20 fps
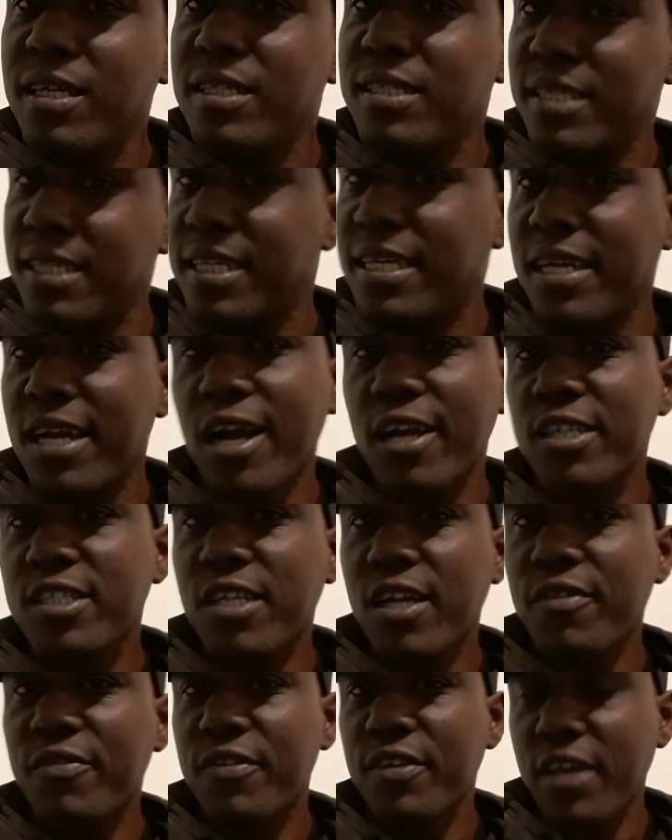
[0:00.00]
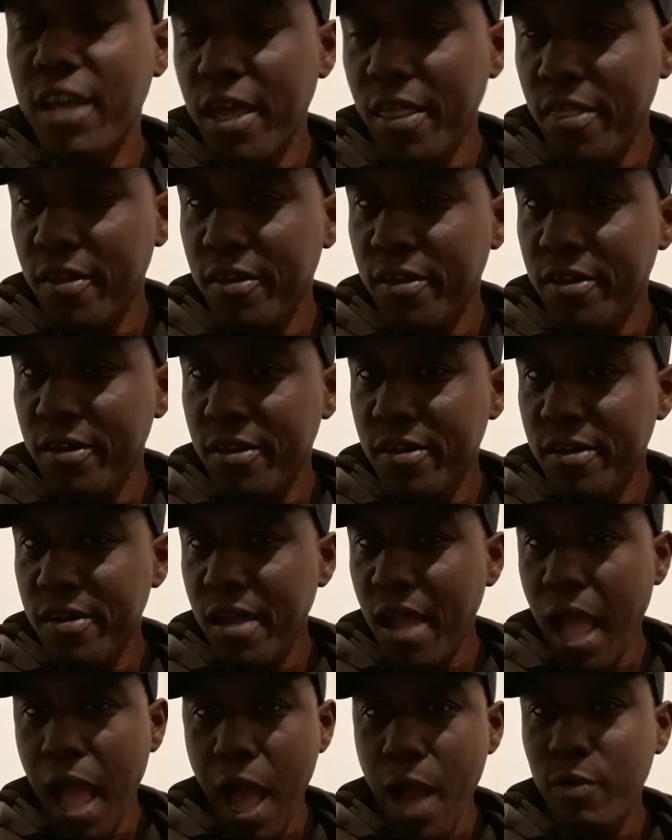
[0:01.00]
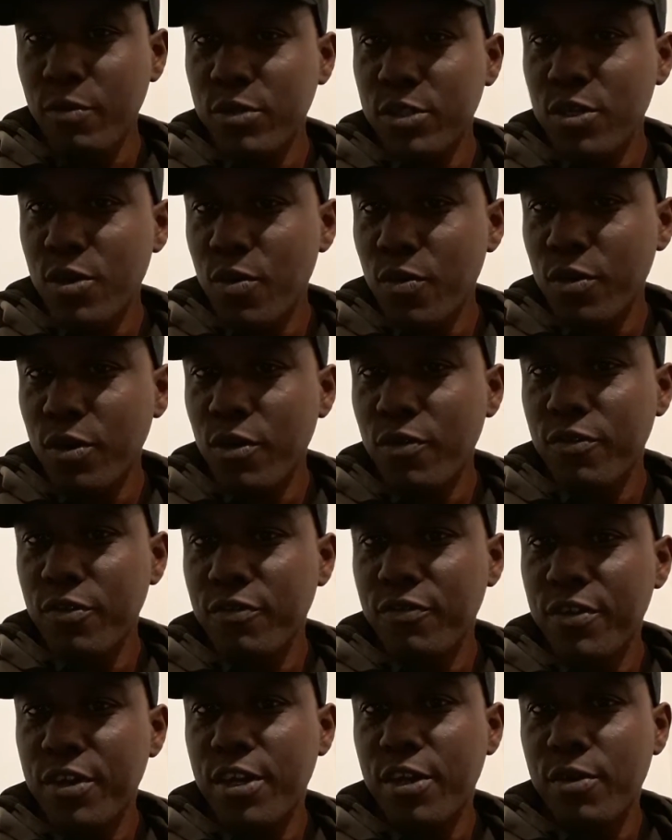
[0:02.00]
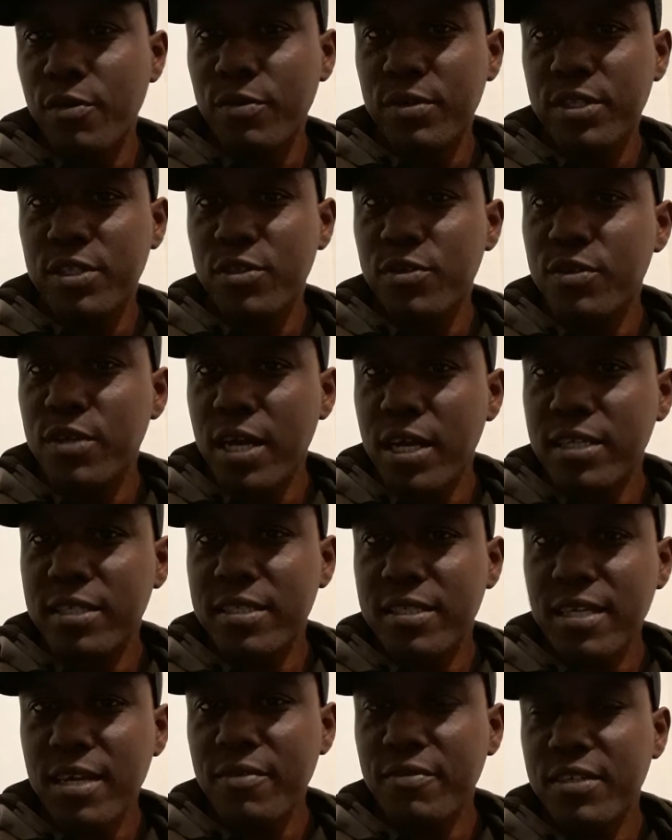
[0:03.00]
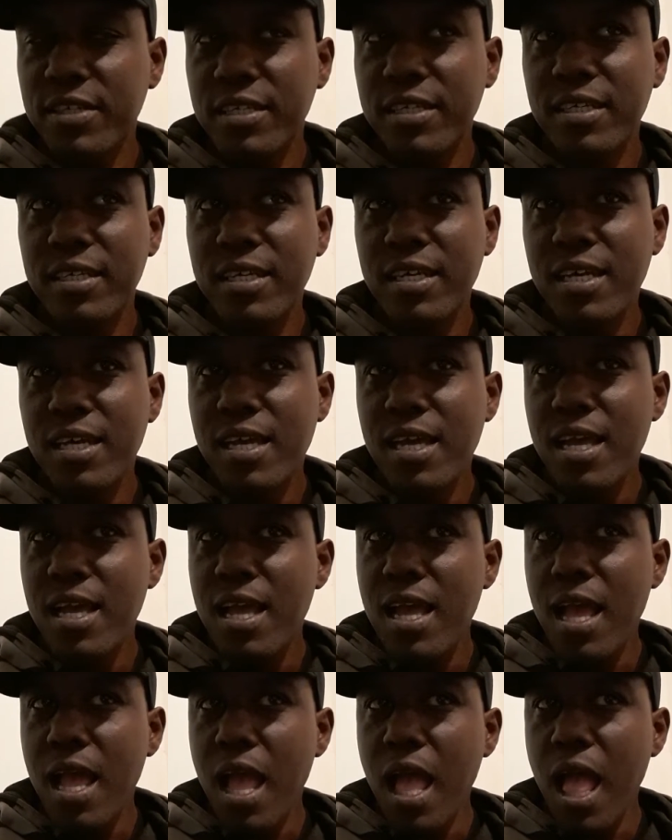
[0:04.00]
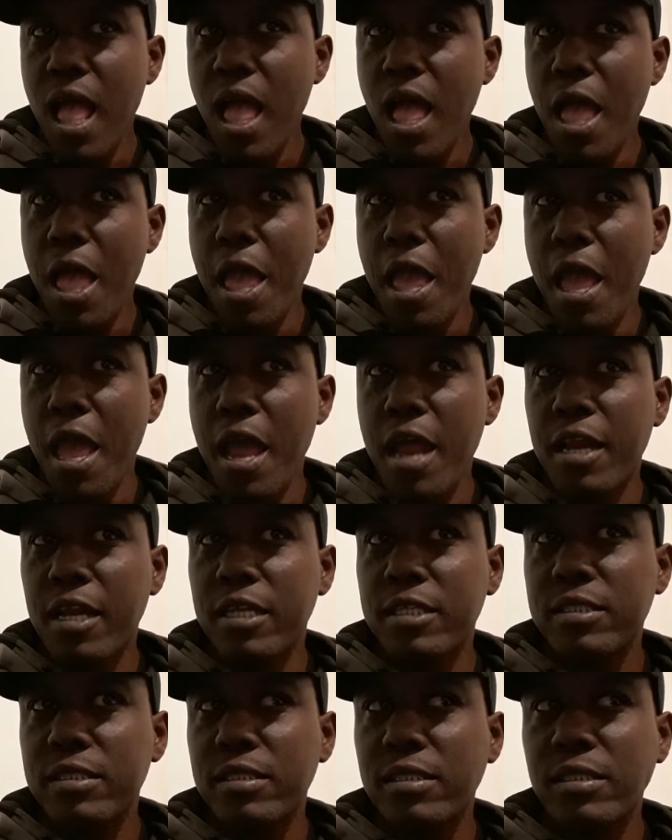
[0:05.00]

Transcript: to get our stuff together. I was going over the video with 2017 and